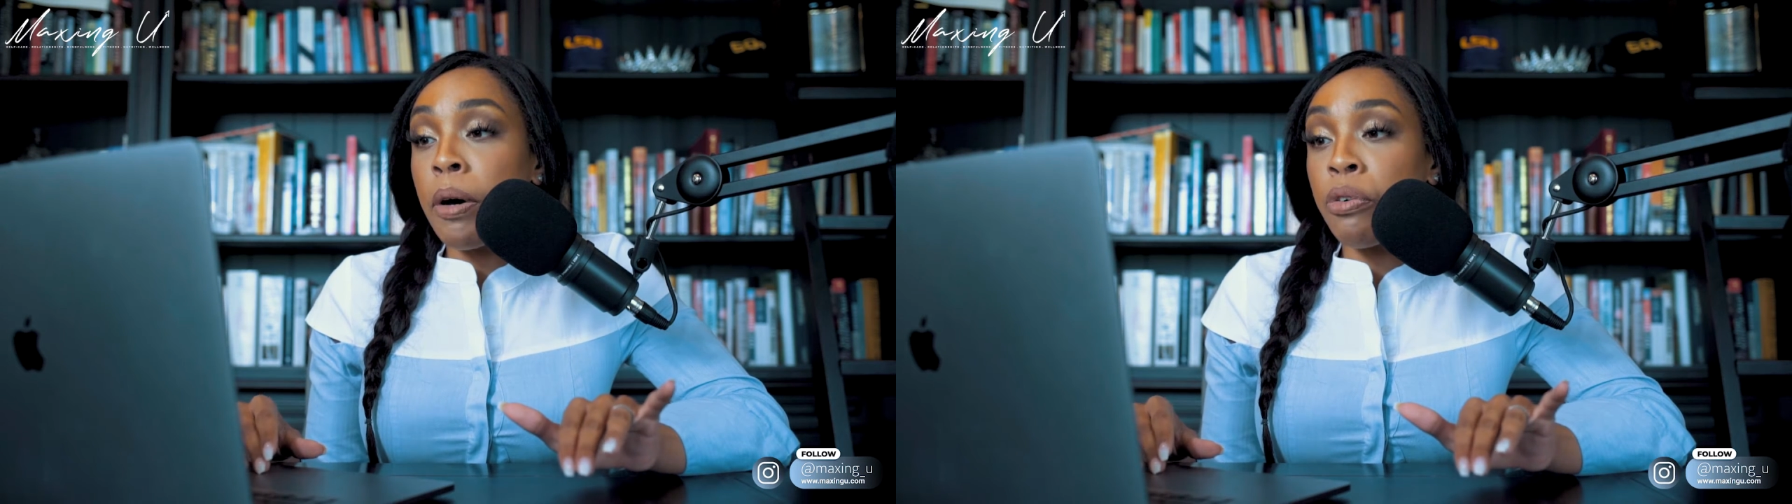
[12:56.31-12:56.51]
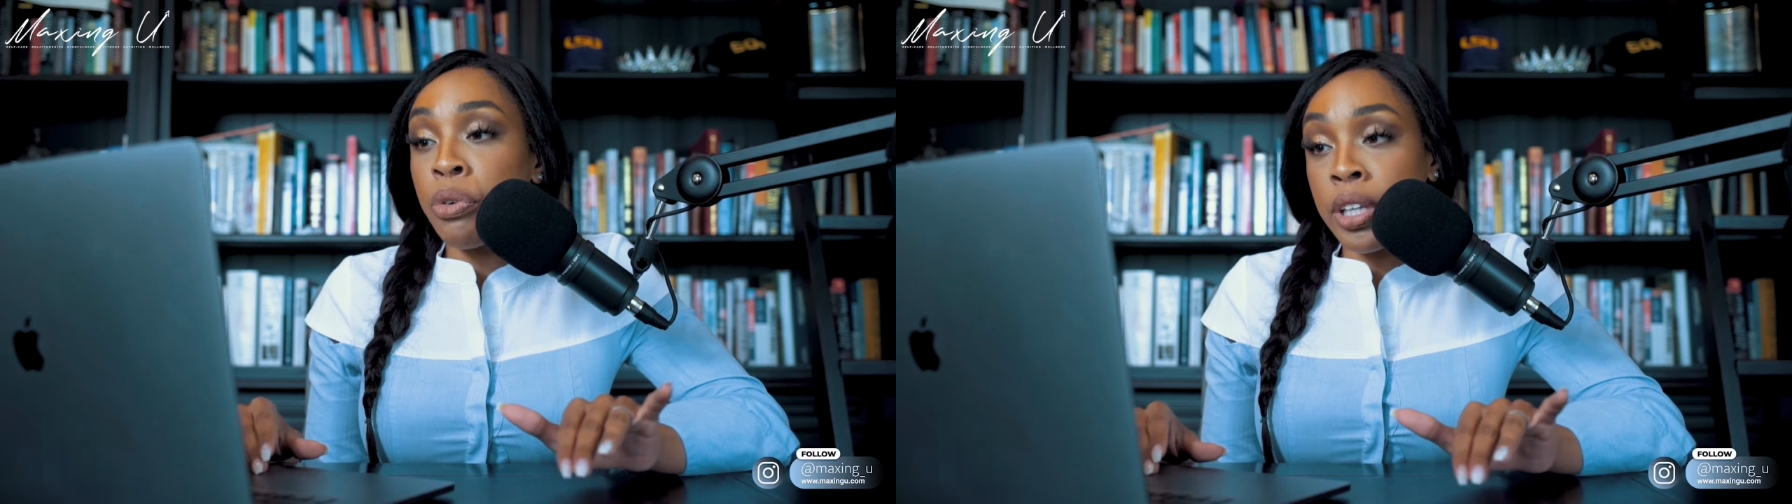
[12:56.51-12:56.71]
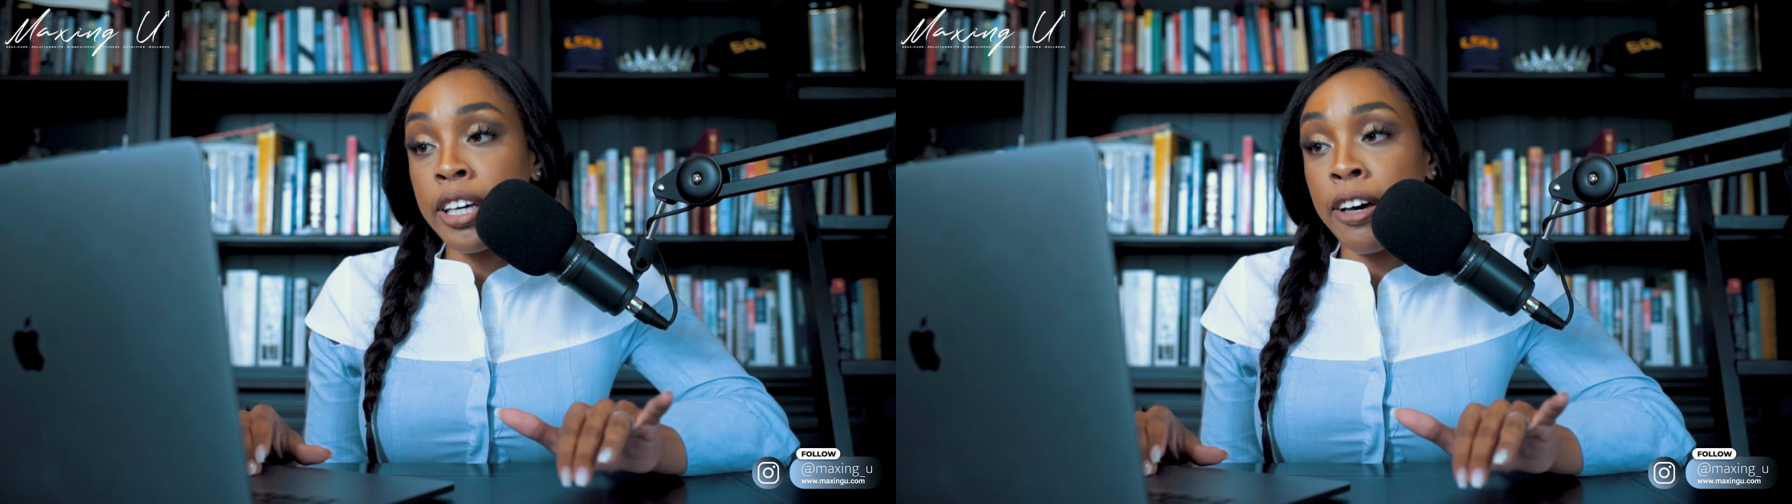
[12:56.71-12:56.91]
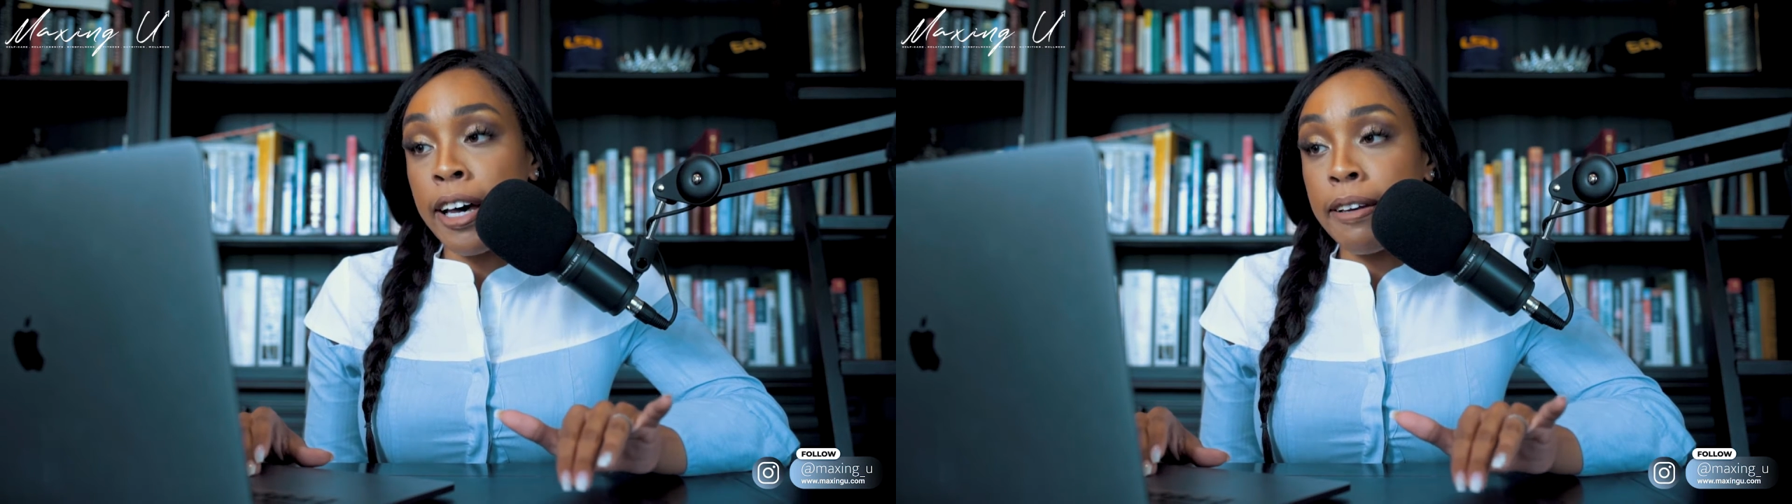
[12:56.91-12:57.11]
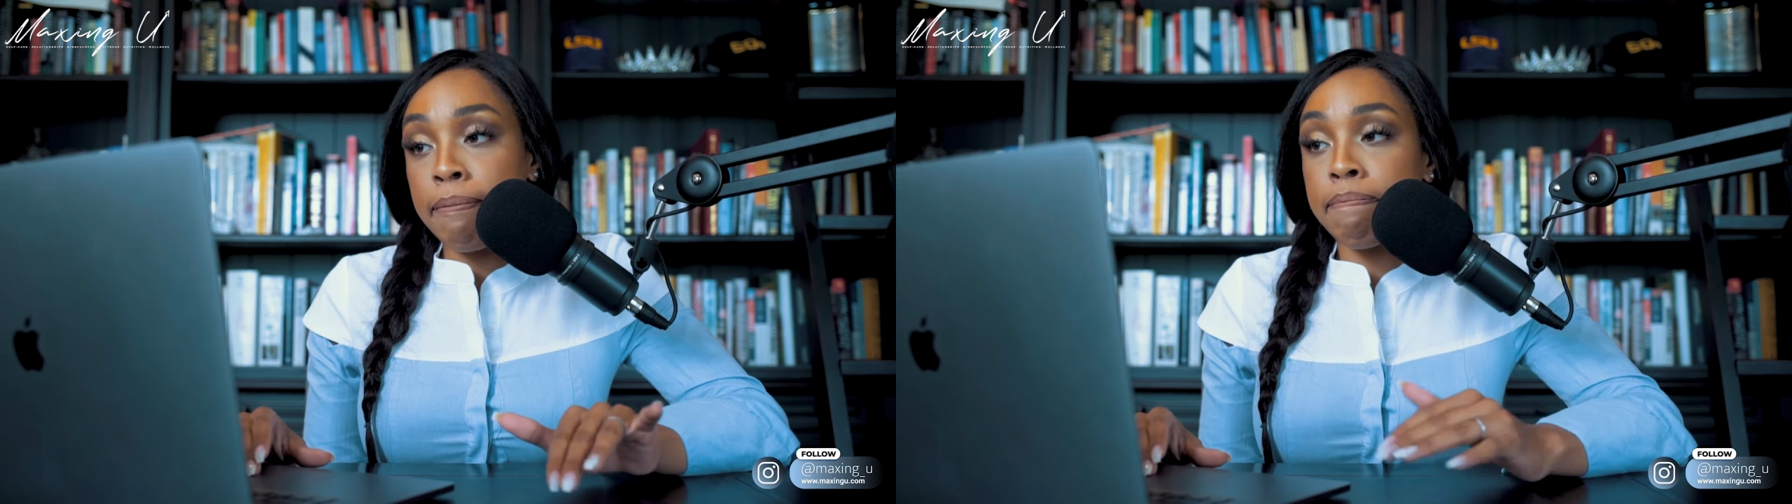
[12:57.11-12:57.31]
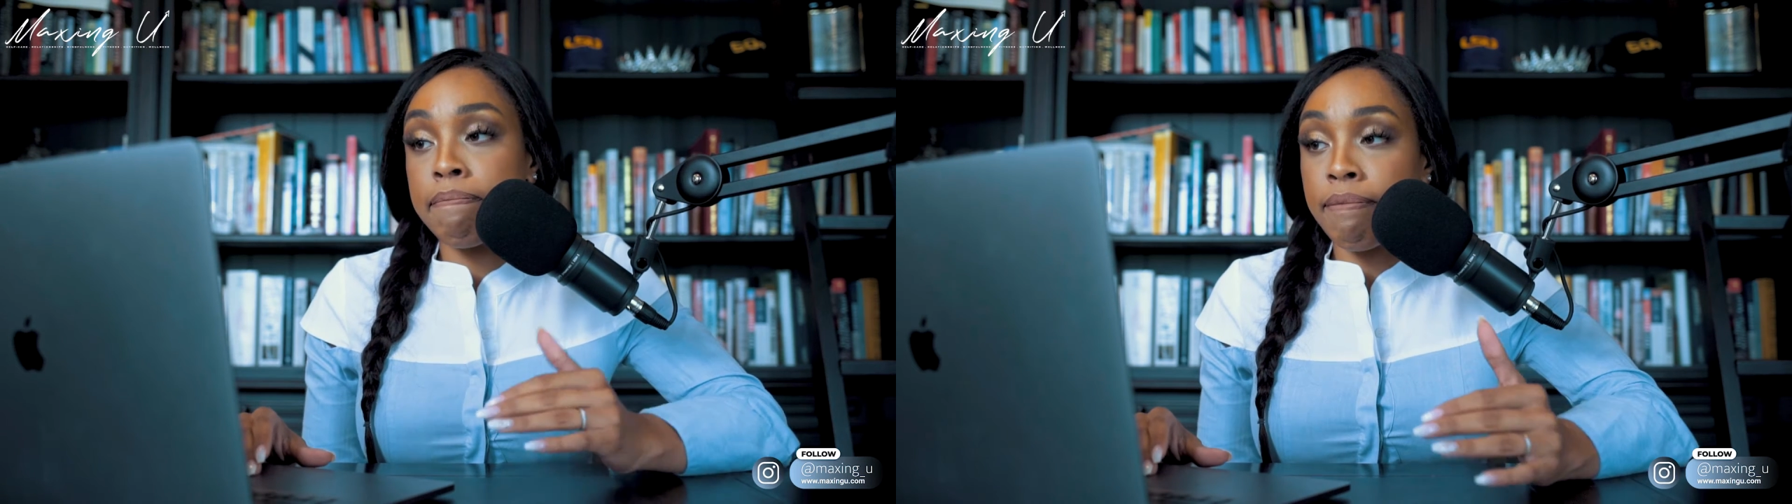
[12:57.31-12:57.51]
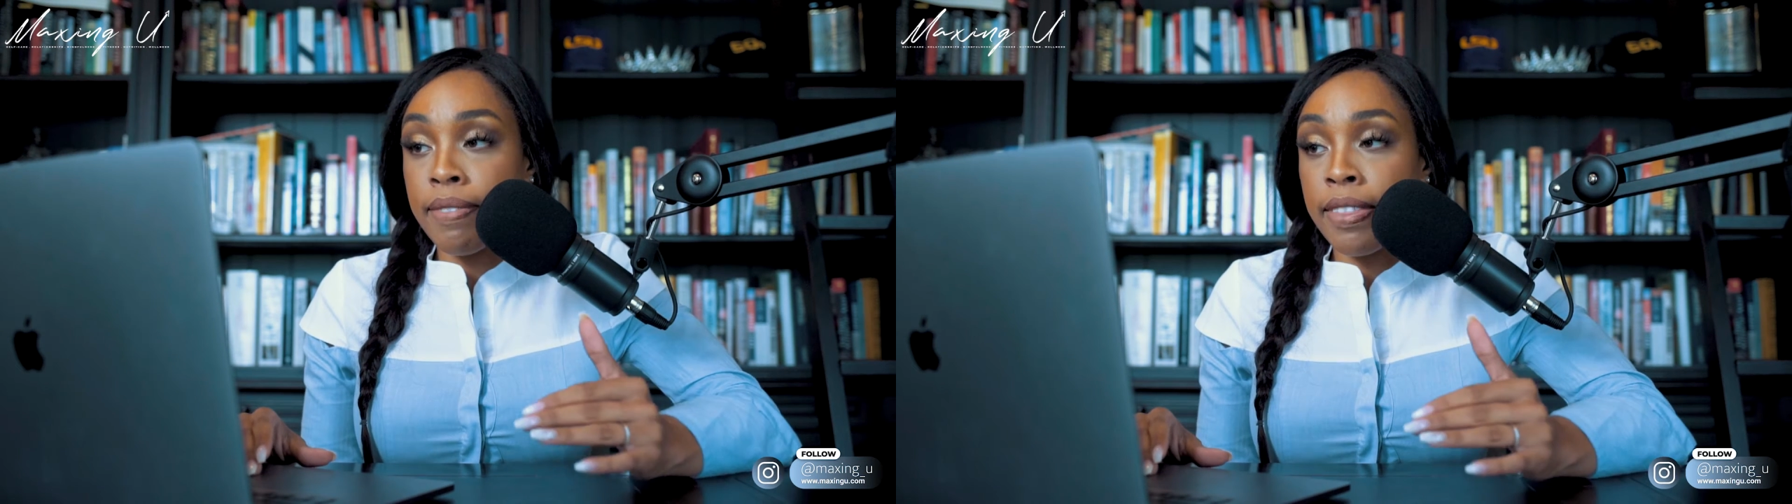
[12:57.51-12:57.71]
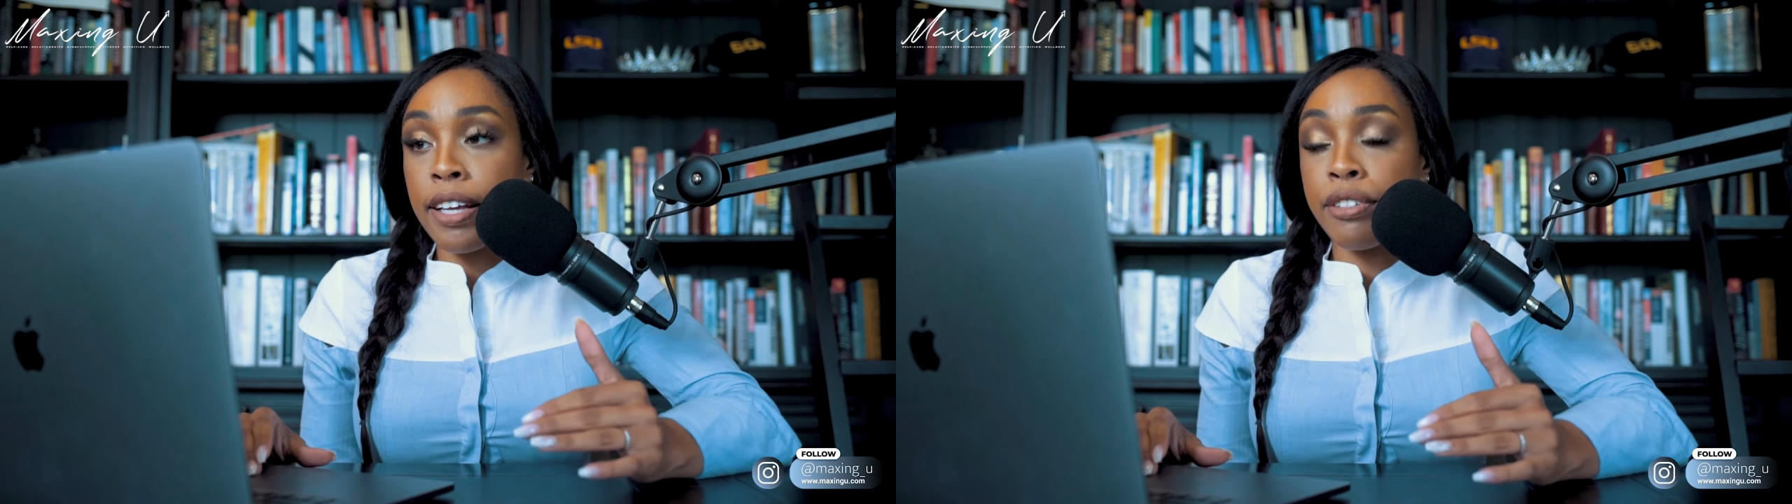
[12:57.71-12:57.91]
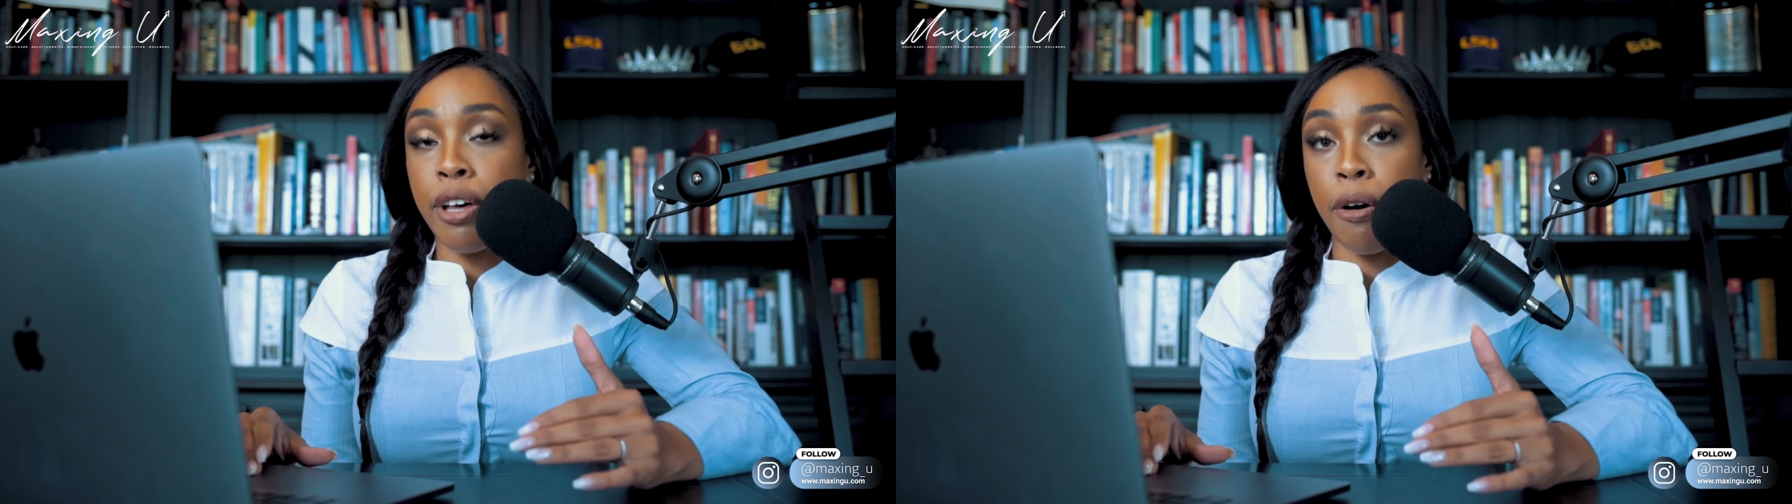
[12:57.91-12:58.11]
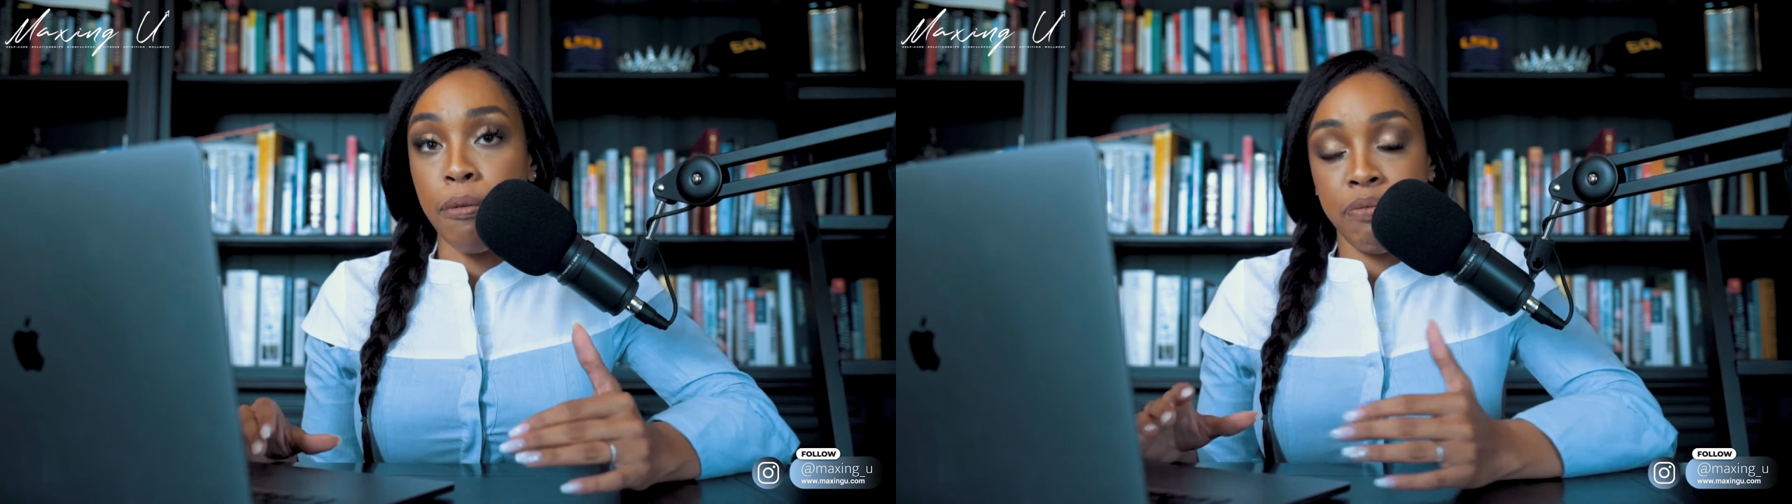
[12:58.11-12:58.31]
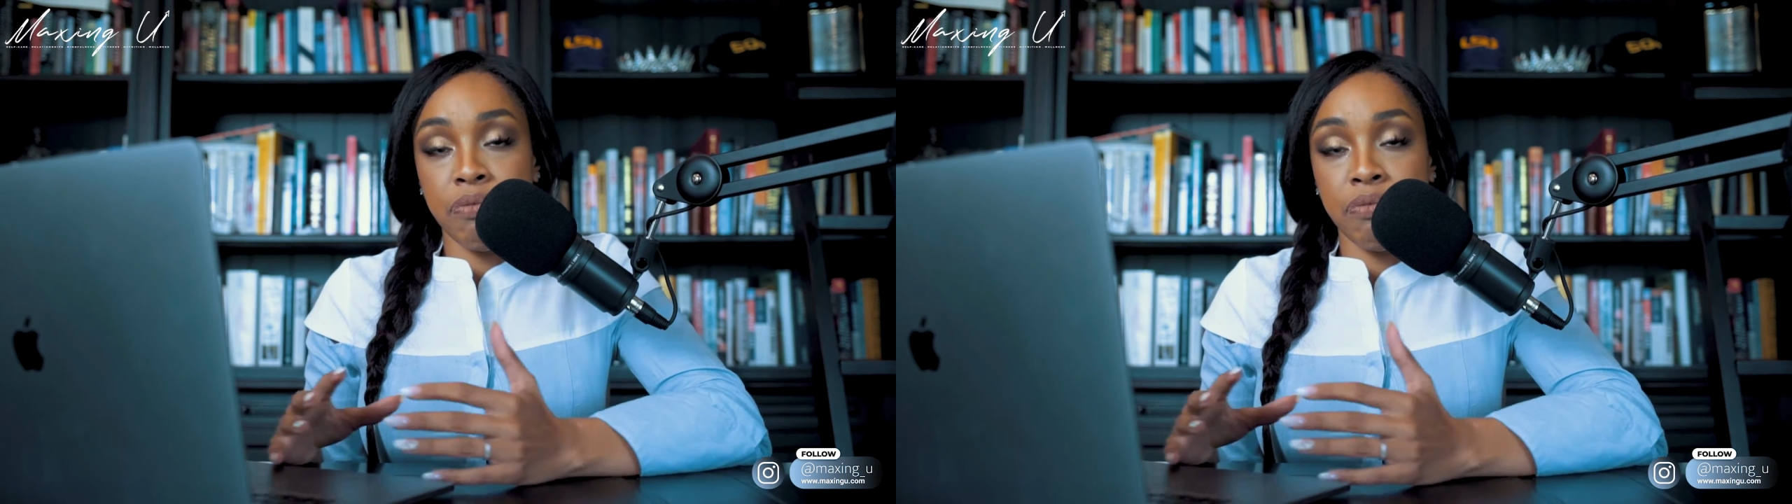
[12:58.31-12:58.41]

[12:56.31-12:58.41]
really good. So